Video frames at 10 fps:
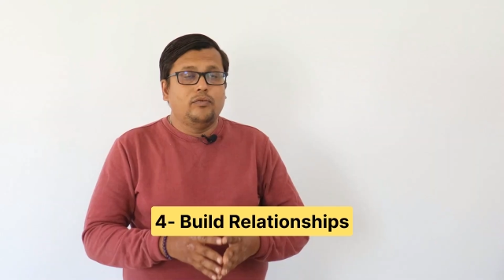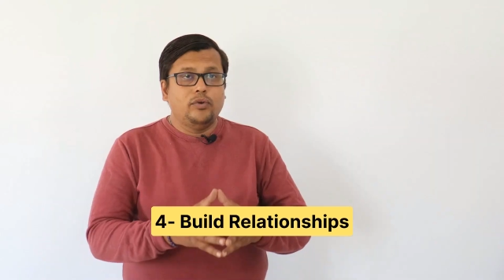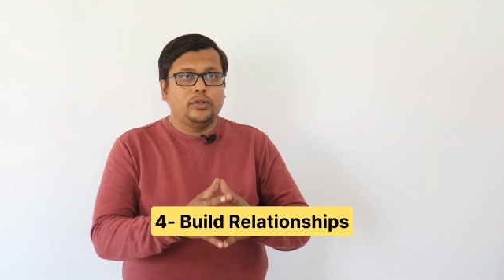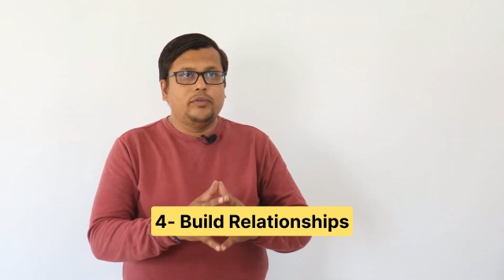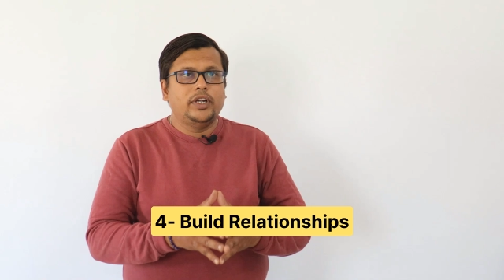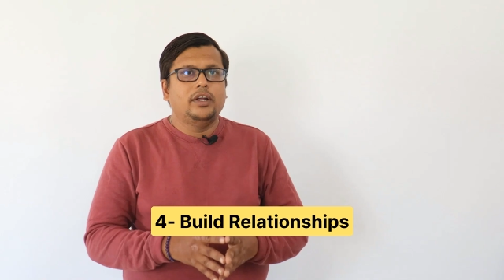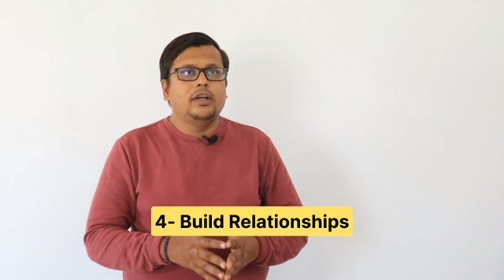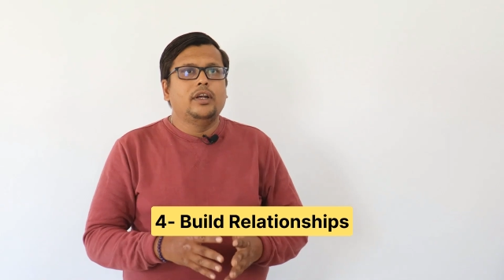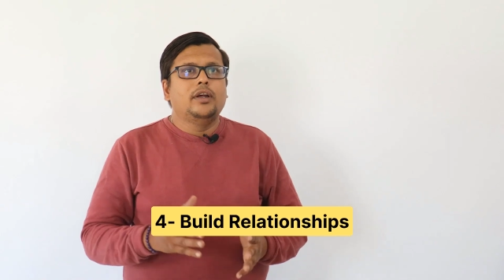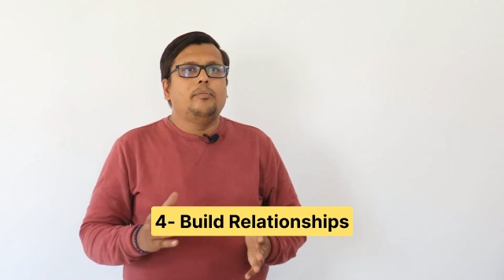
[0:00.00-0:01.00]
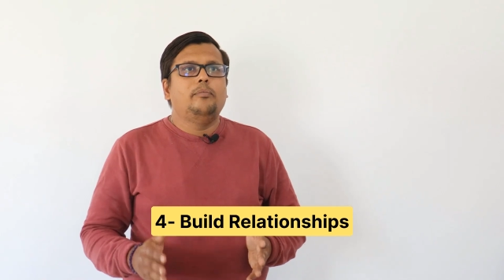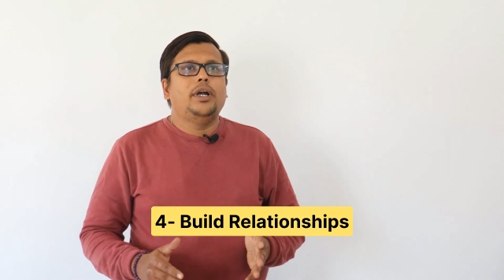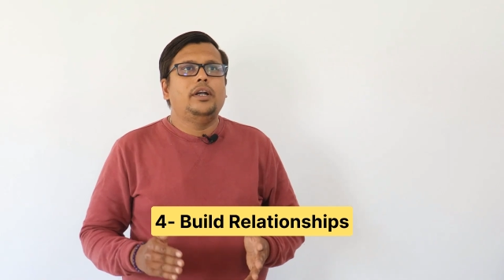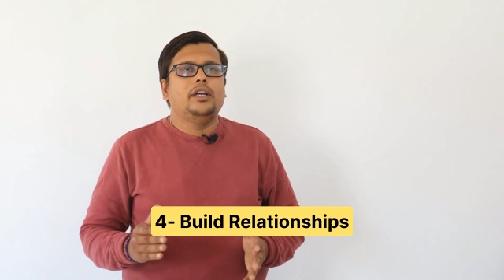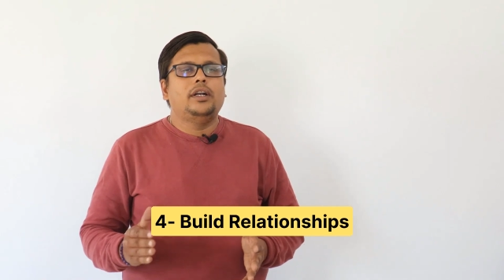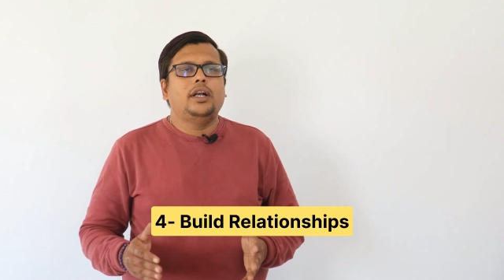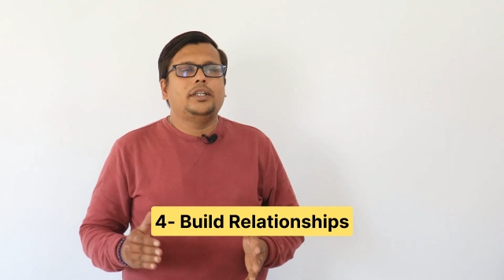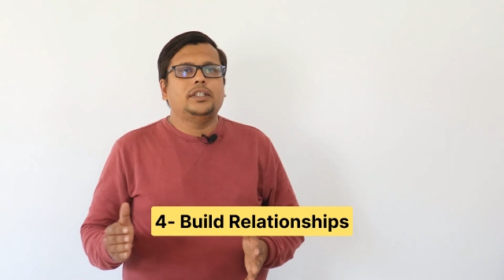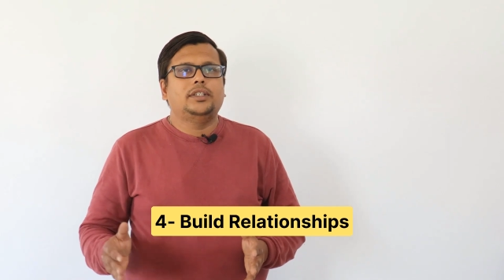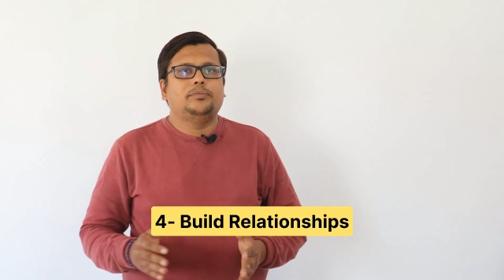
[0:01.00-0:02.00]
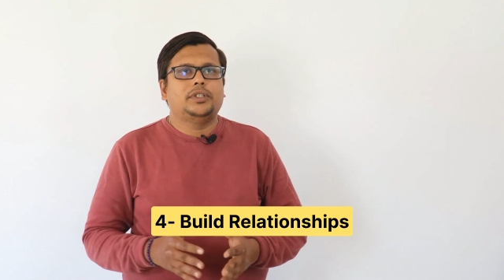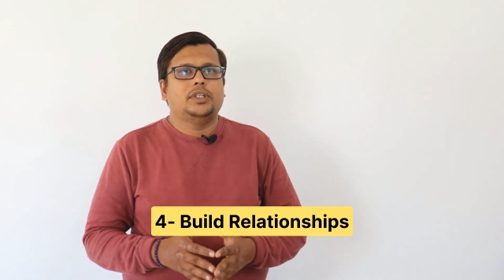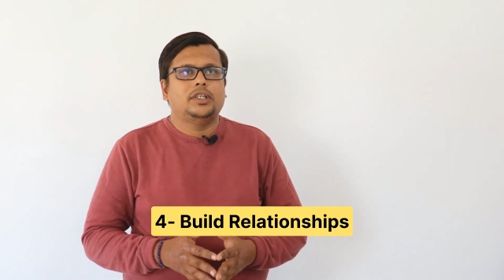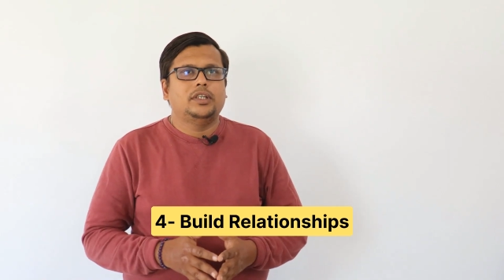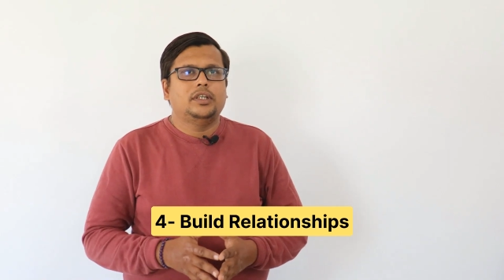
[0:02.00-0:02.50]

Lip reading: Fourth one, build relationships.